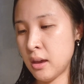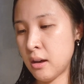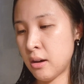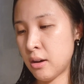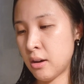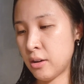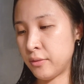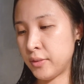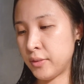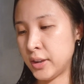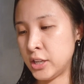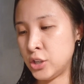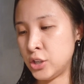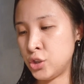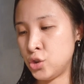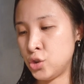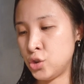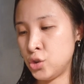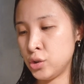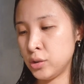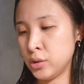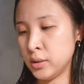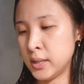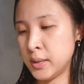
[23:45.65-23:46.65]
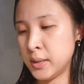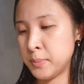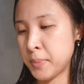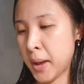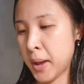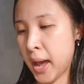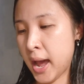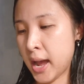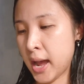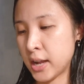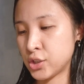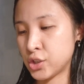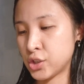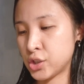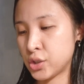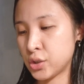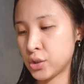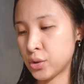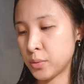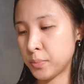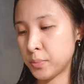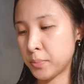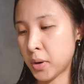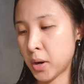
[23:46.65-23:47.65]
of a newly patched
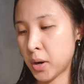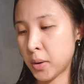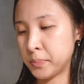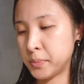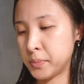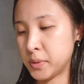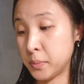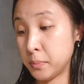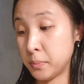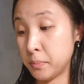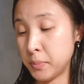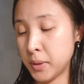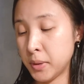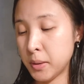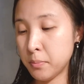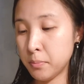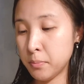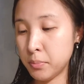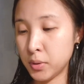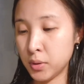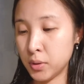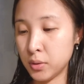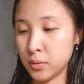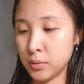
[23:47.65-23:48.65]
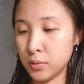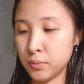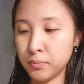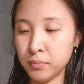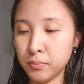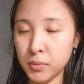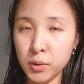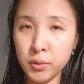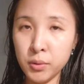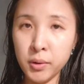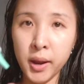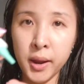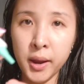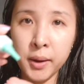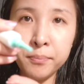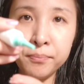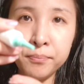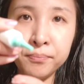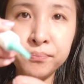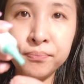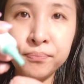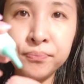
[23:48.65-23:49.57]
or popped pimple. Okay.